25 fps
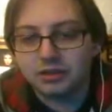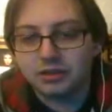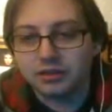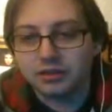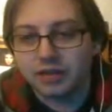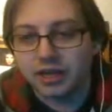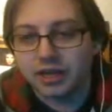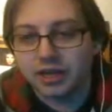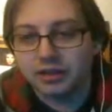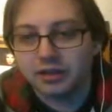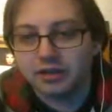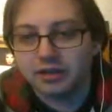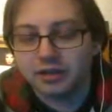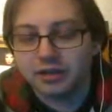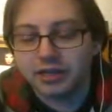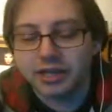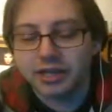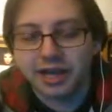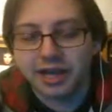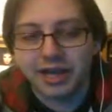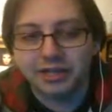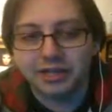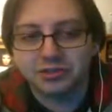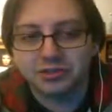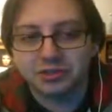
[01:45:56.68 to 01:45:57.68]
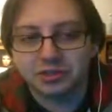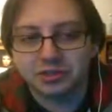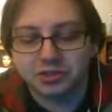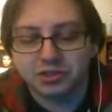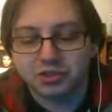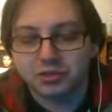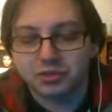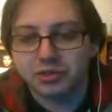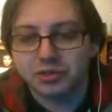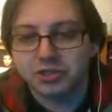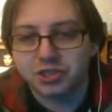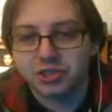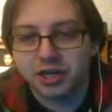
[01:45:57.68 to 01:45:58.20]
Yeah, I took a
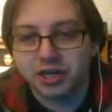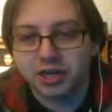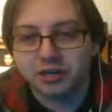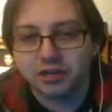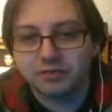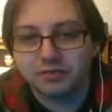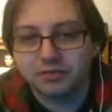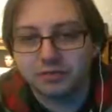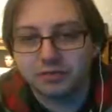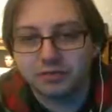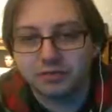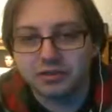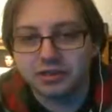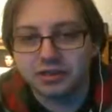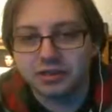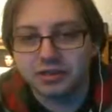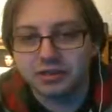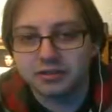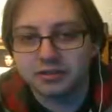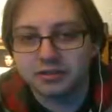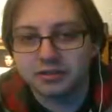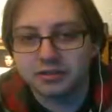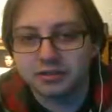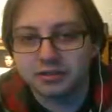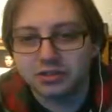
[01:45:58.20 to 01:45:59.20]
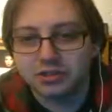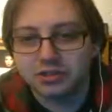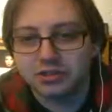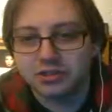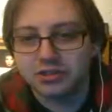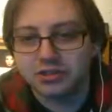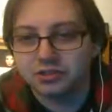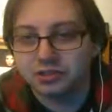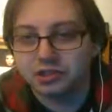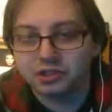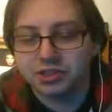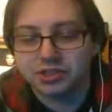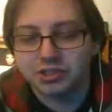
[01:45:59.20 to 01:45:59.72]
screenshot of it, and
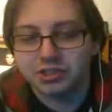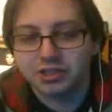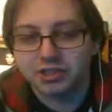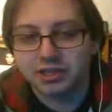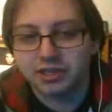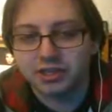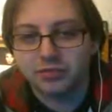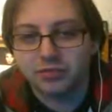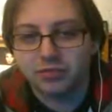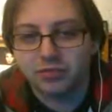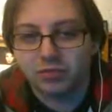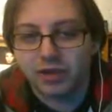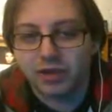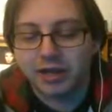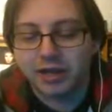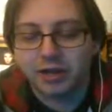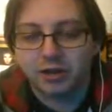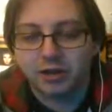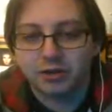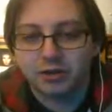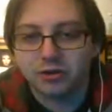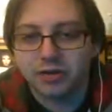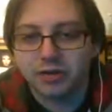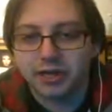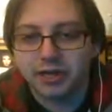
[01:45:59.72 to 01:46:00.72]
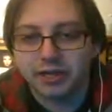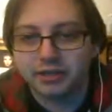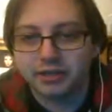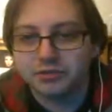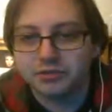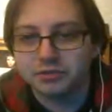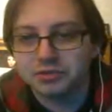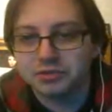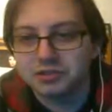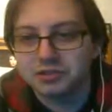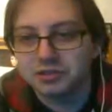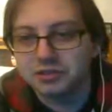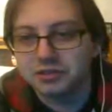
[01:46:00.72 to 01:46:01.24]
she just landed right on her neck. It
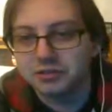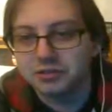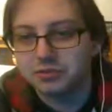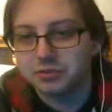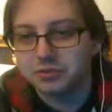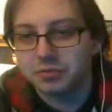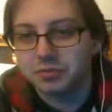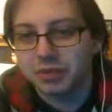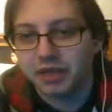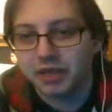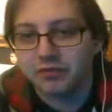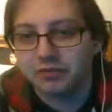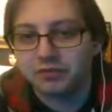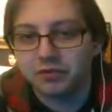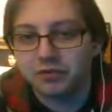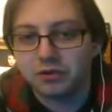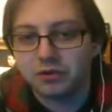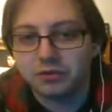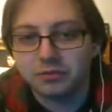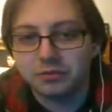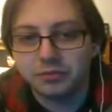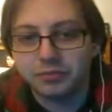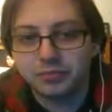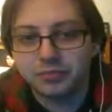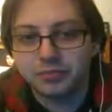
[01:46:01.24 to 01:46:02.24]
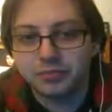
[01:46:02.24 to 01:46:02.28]
was a bad fall.